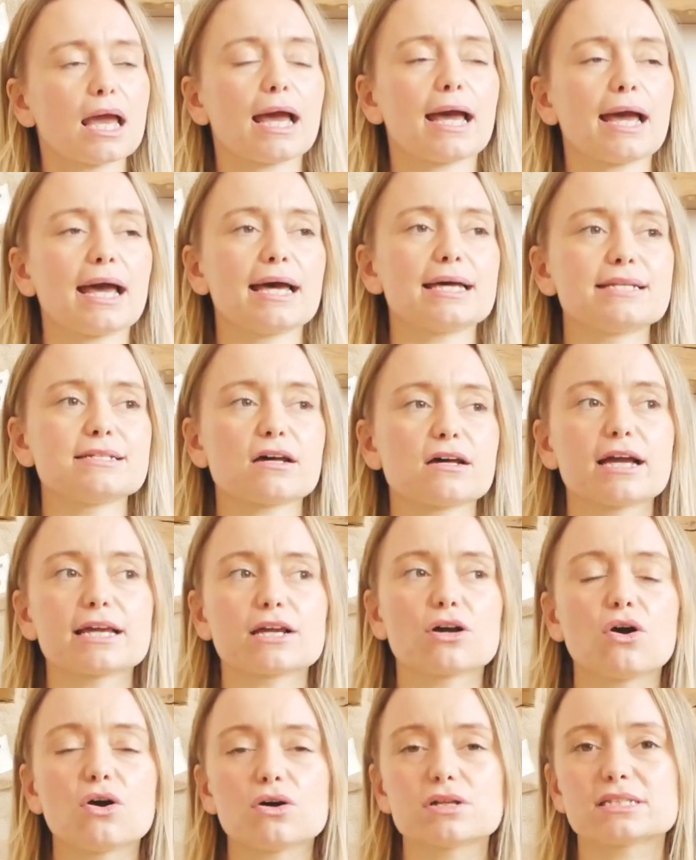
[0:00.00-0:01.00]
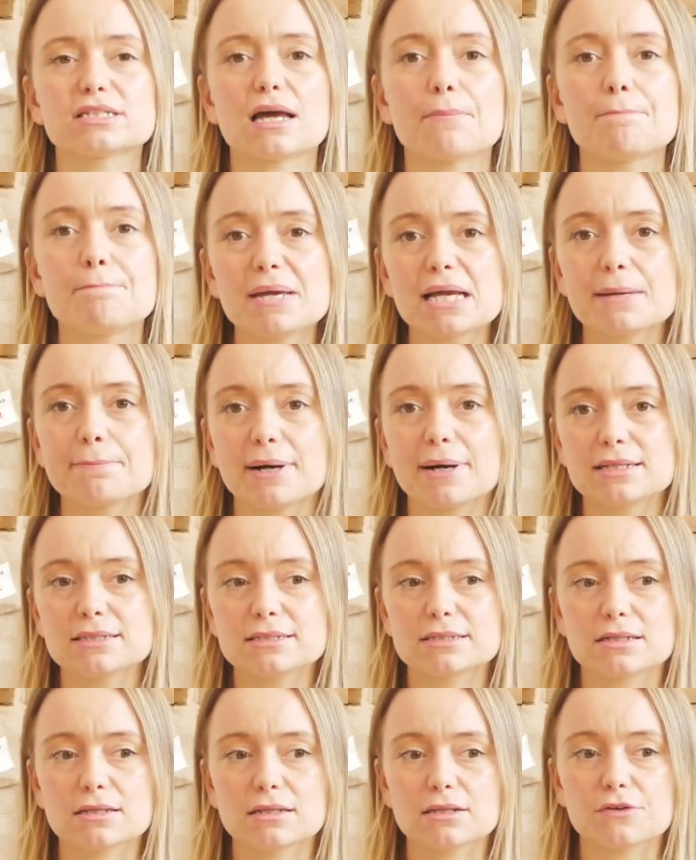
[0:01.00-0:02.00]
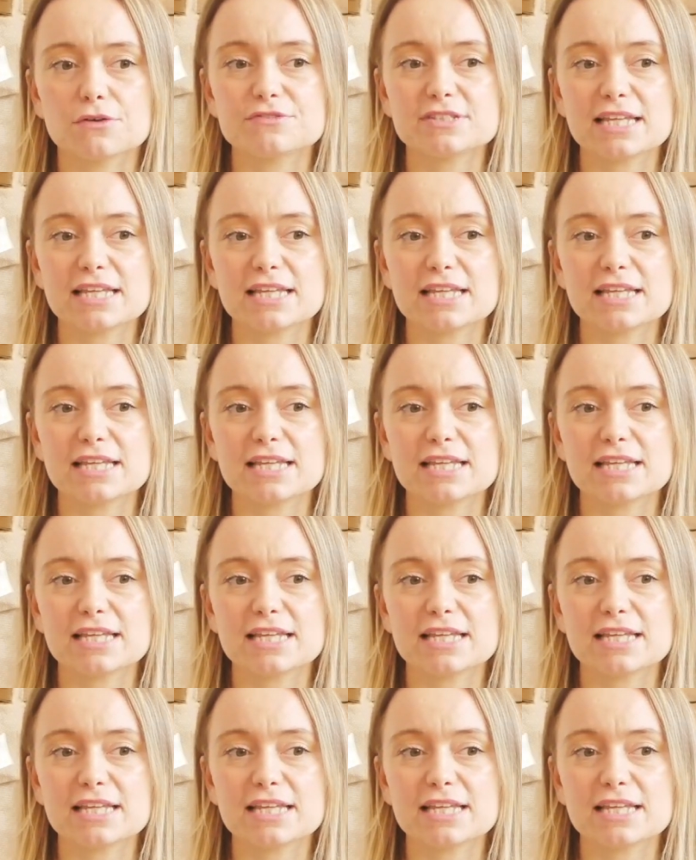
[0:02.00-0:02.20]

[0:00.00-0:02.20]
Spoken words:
and I got a big bundle of